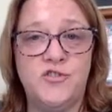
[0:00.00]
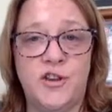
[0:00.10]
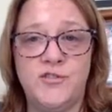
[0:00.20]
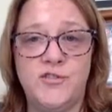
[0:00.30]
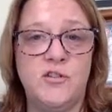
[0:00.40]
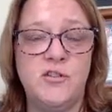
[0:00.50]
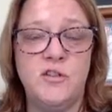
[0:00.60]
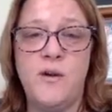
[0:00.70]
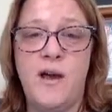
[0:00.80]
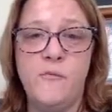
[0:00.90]
or concerns that
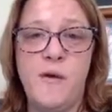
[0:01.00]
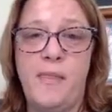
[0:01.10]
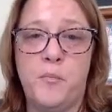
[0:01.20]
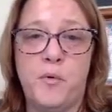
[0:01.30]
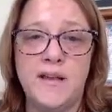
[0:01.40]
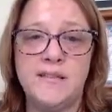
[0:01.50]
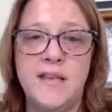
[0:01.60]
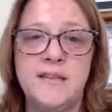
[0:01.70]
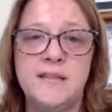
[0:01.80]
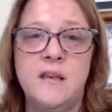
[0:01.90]
you have about the
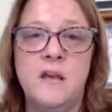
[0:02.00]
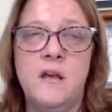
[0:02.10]
process,